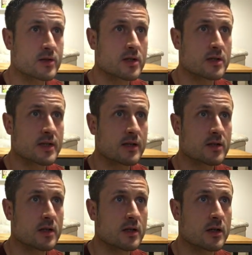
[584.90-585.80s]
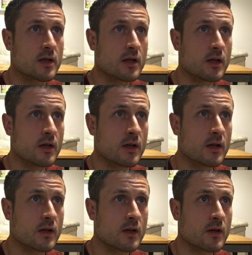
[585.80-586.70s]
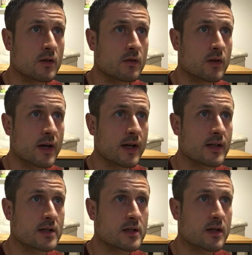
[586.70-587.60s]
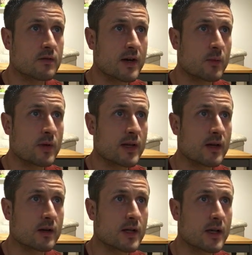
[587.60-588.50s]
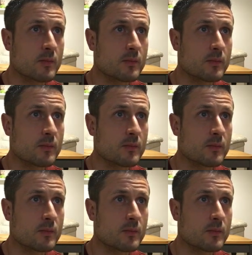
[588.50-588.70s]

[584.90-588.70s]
Sounds good. Right, let's turn around without getting